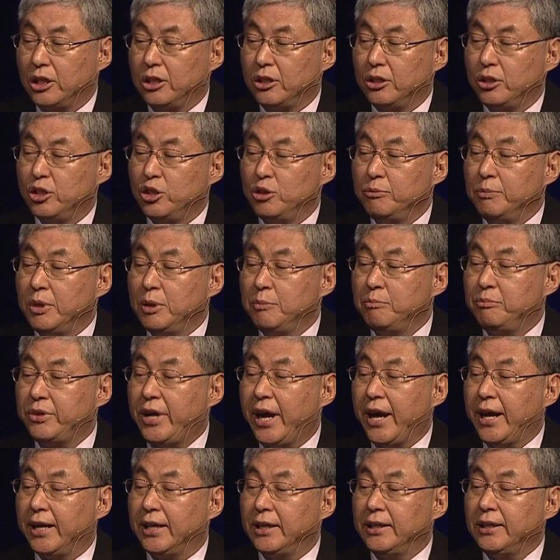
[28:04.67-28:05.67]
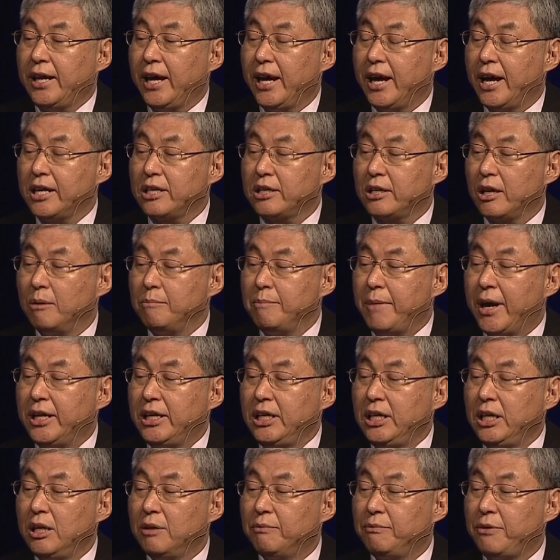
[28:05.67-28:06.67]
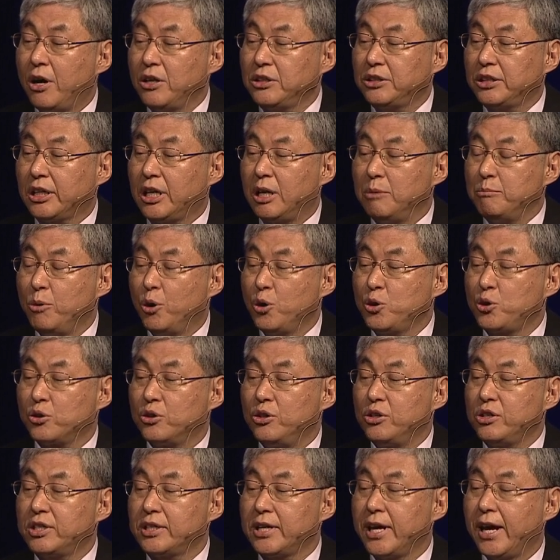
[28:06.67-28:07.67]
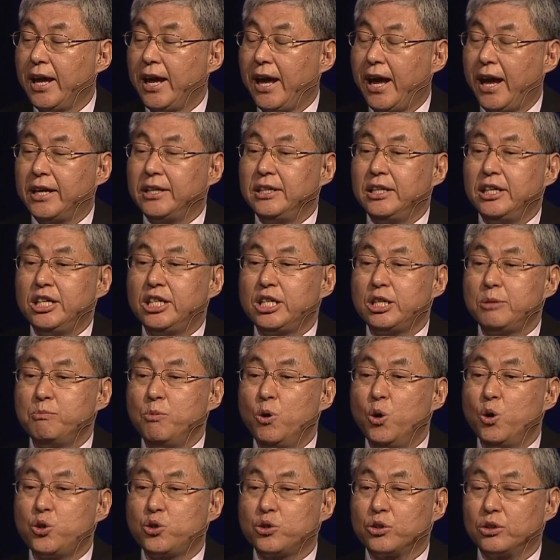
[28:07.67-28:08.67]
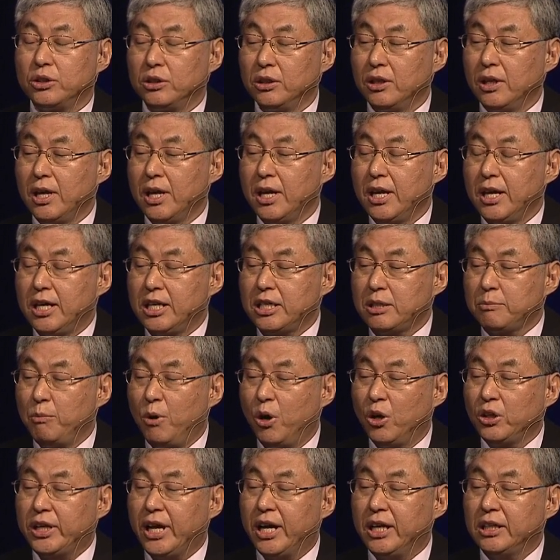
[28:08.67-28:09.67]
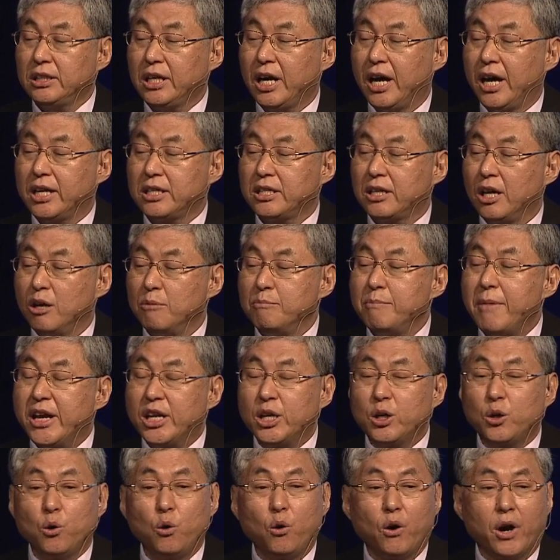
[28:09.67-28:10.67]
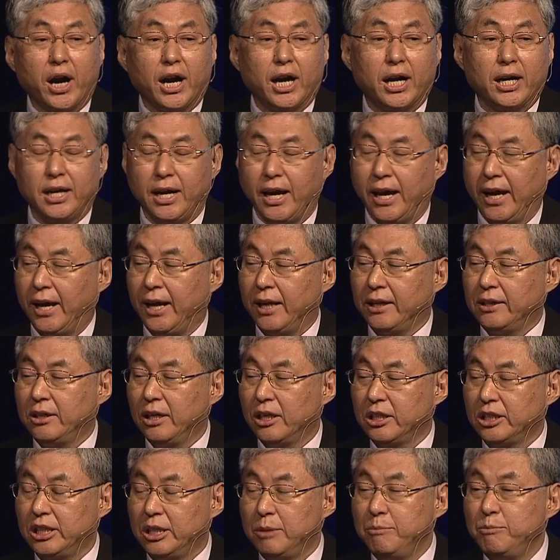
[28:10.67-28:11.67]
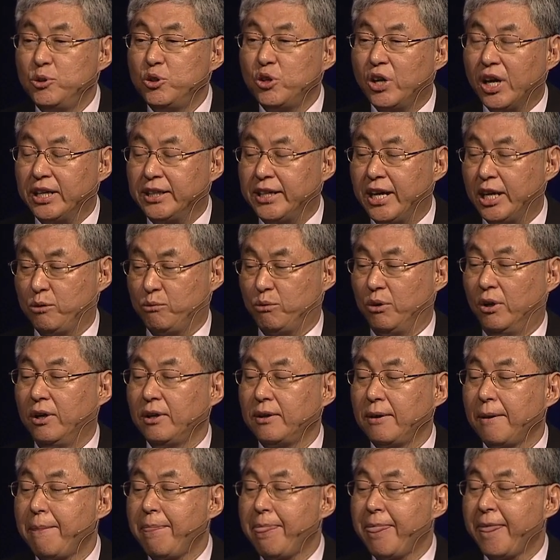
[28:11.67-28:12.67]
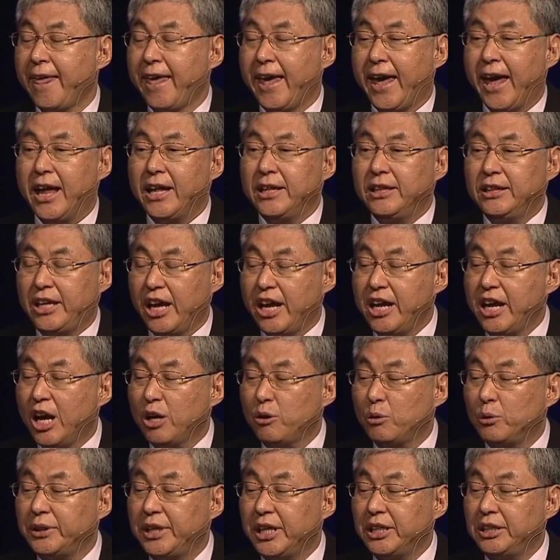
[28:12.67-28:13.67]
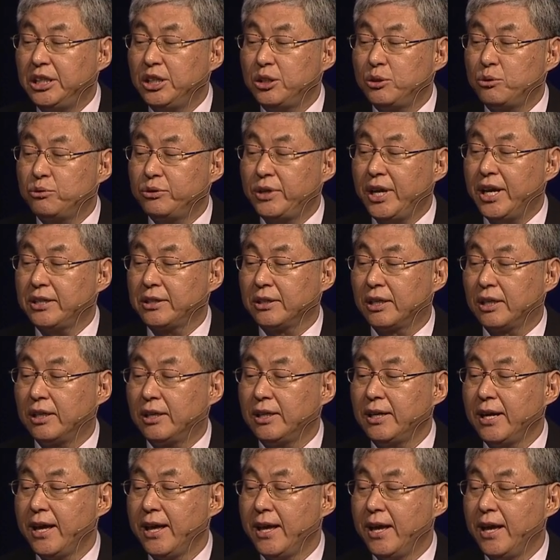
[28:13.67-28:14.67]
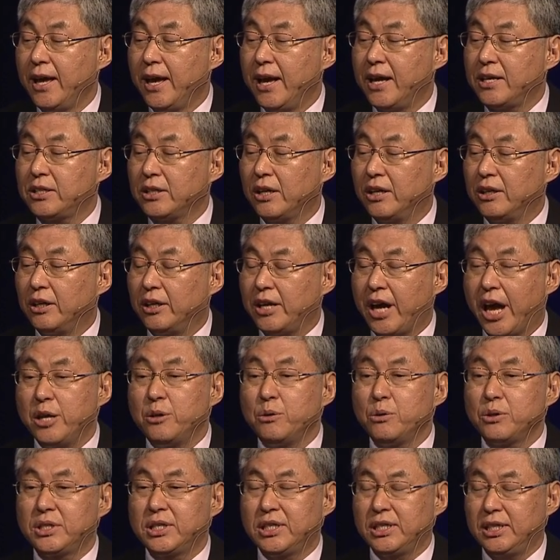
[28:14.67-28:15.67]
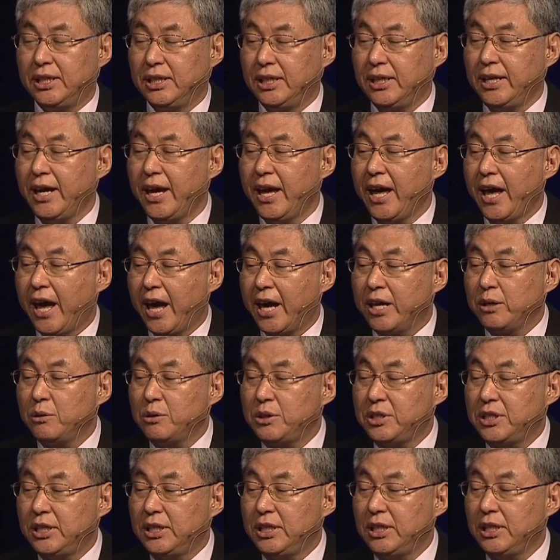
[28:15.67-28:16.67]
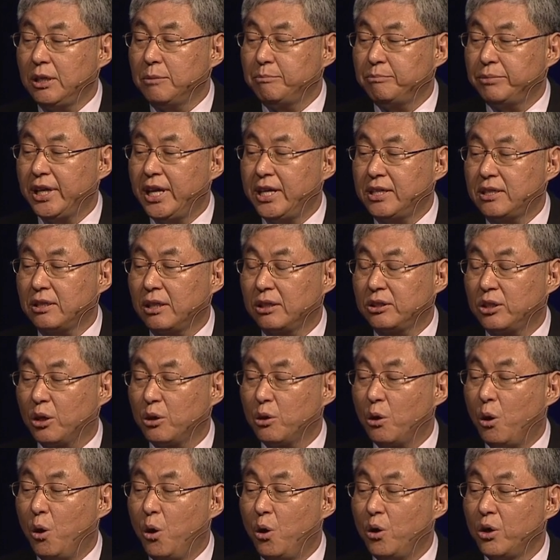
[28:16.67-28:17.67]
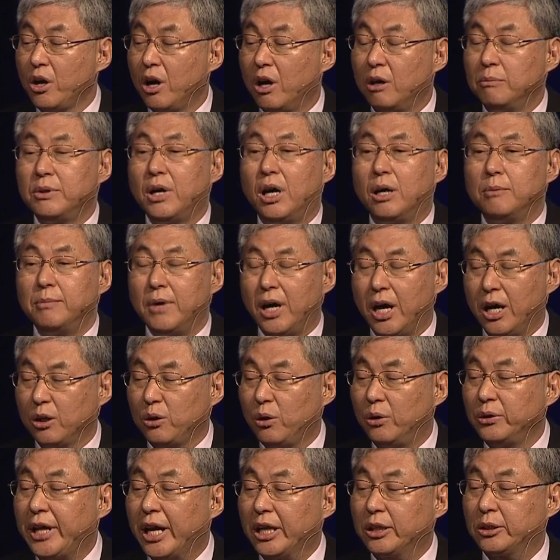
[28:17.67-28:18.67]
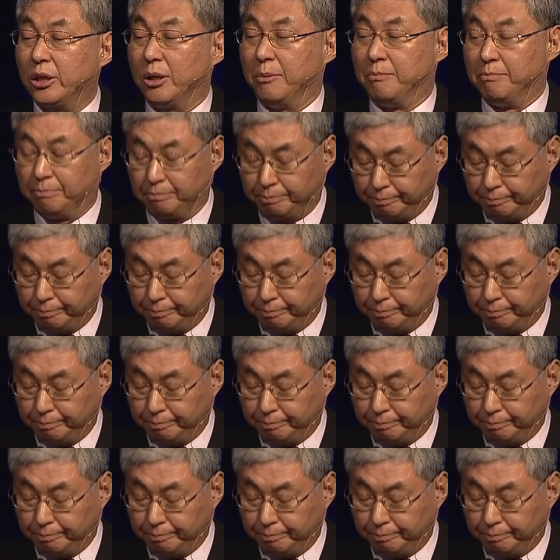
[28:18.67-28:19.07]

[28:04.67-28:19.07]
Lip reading: human brain has many functional modules, and each module is modeled as a many-core and a deep neural network, and they are connected together as a NOC. NOC plays the role of a connector.